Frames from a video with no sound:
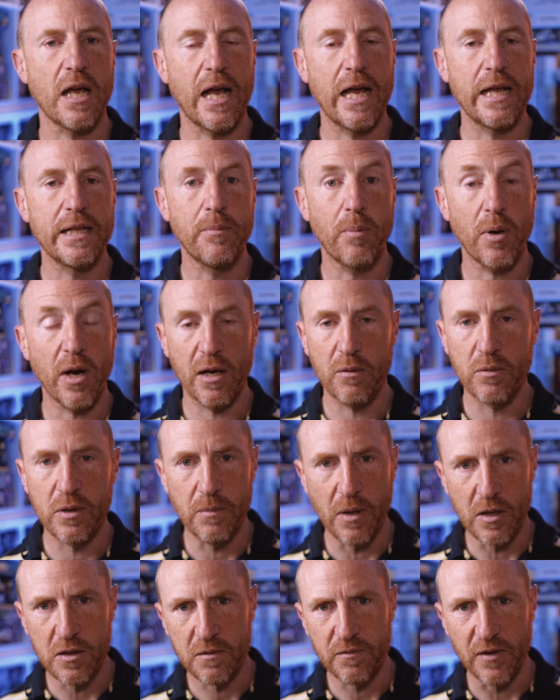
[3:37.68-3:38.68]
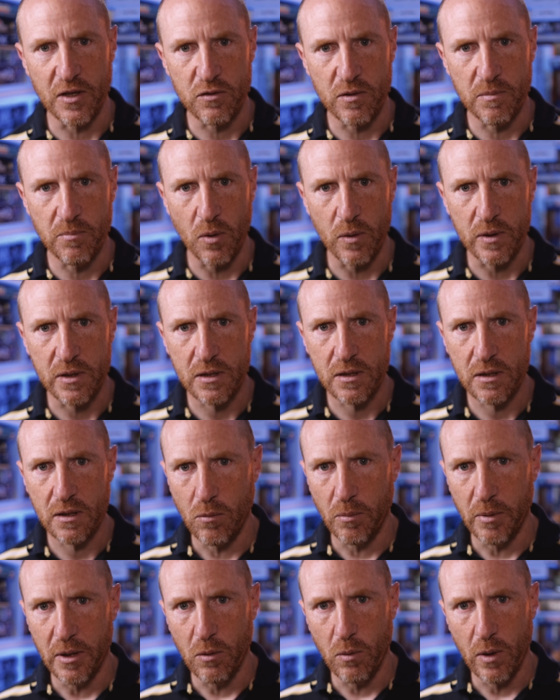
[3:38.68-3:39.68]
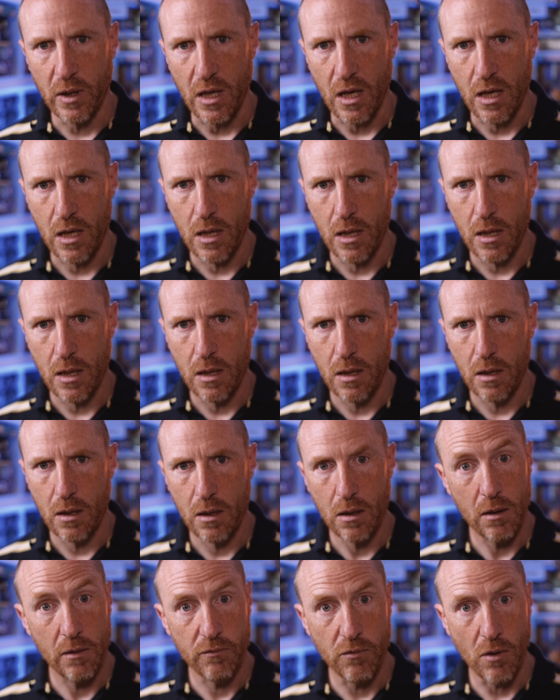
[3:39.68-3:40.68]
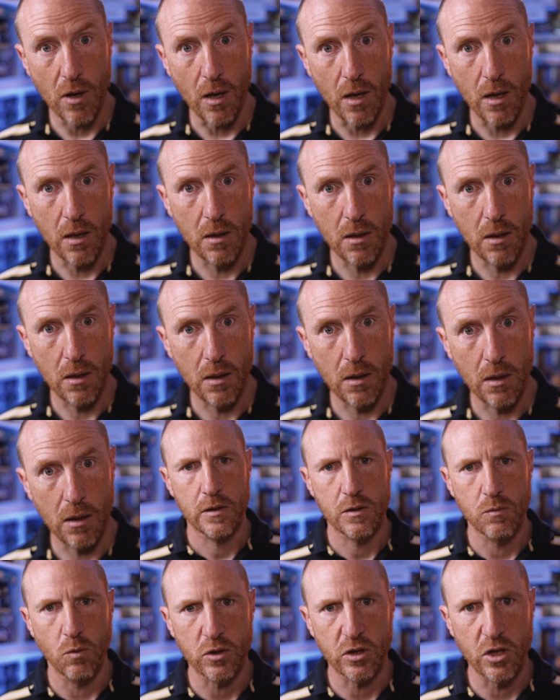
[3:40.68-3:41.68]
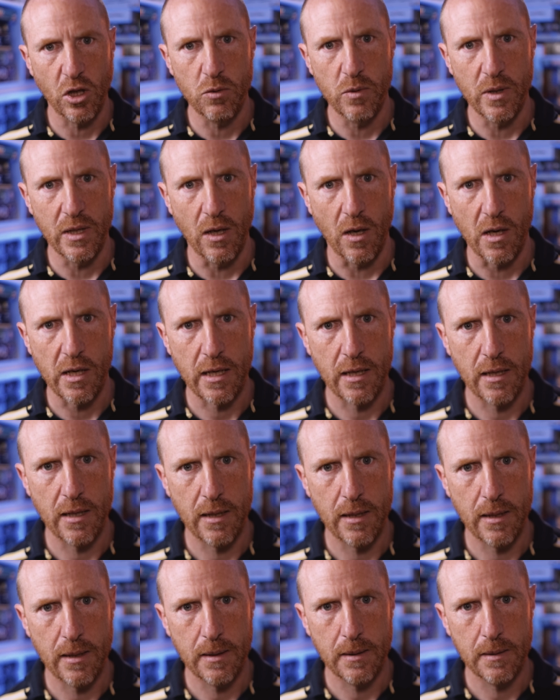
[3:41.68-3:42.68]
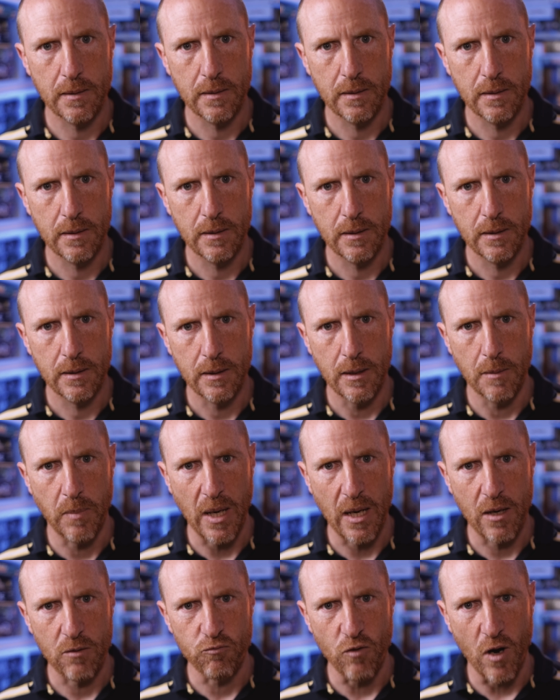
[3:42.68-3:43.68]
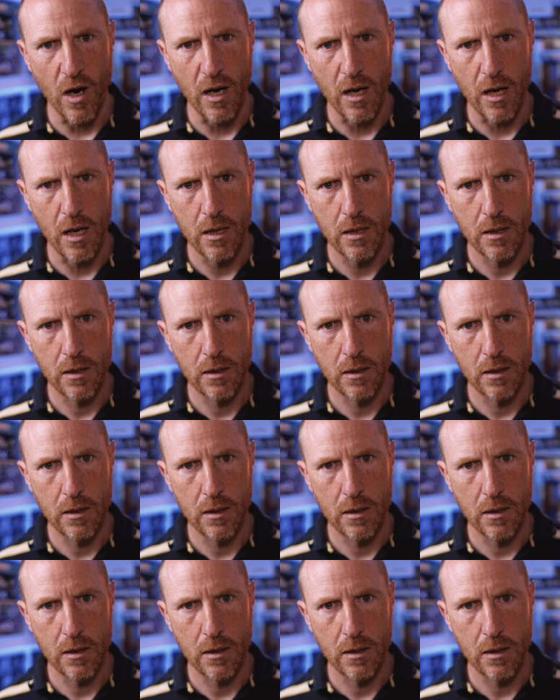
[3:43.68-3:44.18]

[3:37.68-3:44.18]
and the player with the most victory points will be the winner of Ra. So what do we like about Ra?